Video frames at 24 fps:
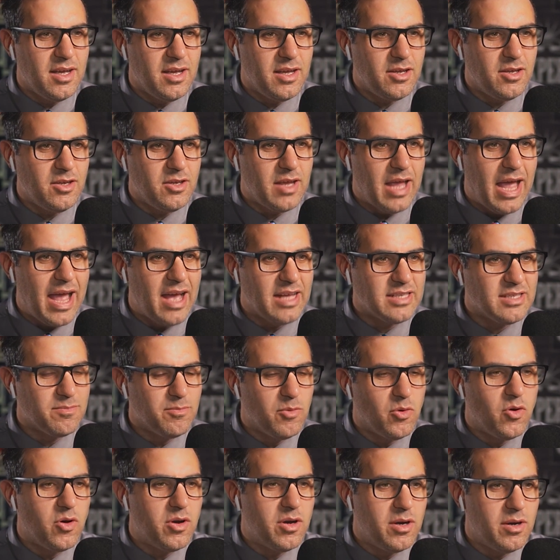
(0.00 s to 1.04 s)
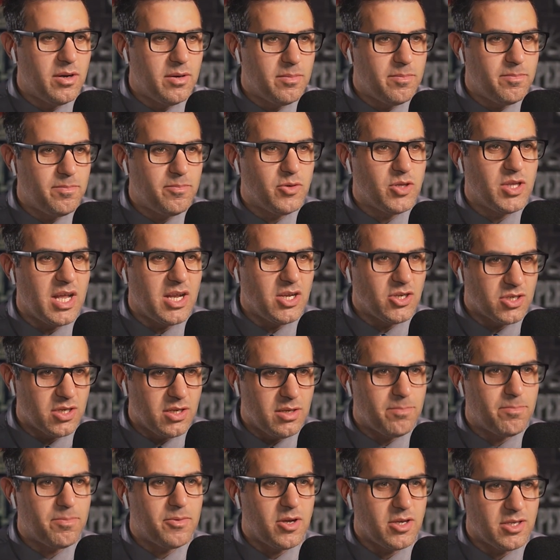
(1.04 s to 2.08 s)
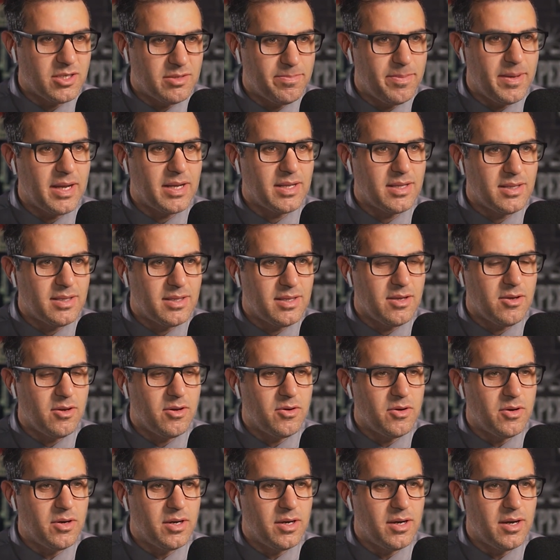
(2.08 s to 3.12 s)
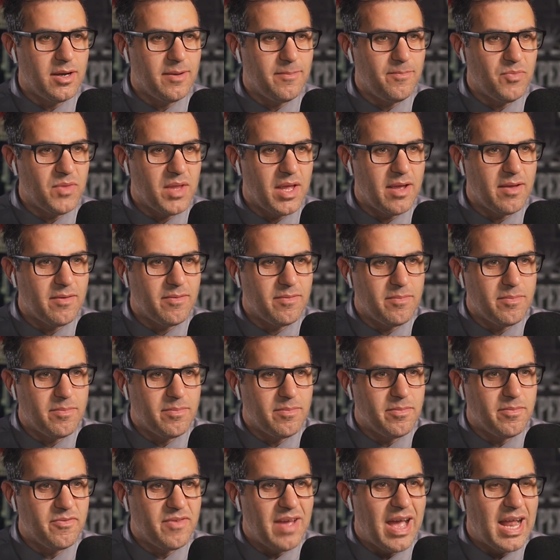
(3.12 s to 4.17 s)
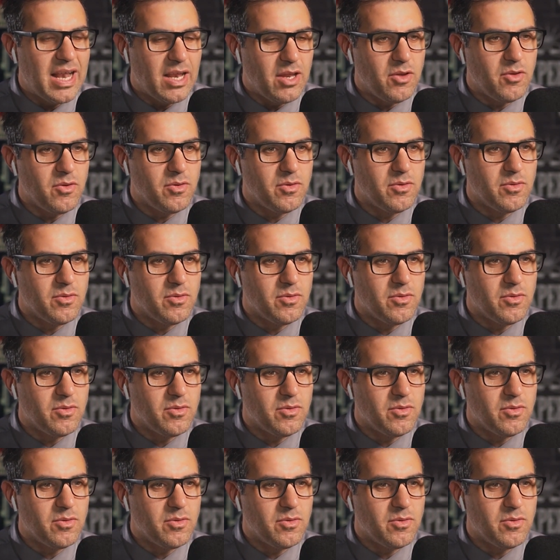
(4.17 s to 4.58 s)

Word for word: has more potential prospect or um, have value?